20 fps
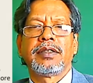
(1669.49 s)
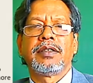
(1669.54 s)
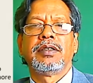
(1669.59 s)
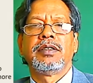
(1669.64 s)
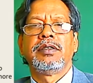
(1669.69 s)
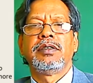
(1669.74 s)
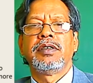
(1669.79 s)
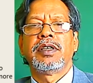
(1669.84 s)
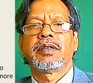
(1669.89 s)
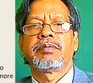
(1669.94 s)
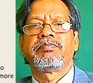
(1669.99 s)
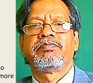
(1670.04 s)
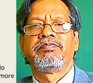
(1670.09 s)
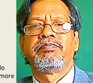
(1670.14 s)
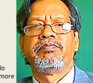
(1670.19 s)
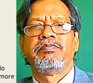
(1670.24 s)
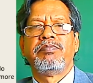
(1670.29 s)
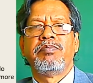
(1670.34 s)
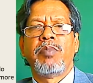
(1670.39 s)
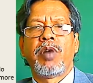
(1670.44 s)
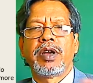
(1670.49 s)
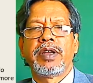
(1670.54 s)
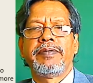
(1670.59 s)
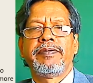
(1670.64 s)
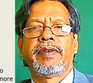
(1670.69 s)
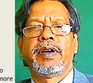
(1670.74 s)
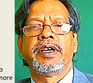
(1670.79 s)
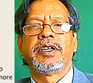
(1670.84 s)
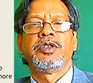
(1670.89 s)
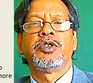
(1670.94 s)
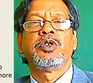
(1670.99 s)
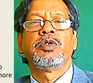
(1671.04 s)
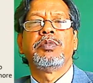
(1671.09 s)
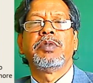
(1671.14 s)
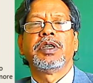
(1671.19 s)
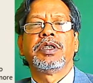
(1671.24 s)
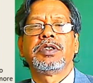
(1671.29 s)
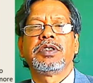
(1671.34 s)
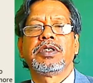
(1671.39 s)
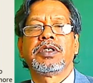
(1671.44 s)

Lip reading: Do not modify it too much.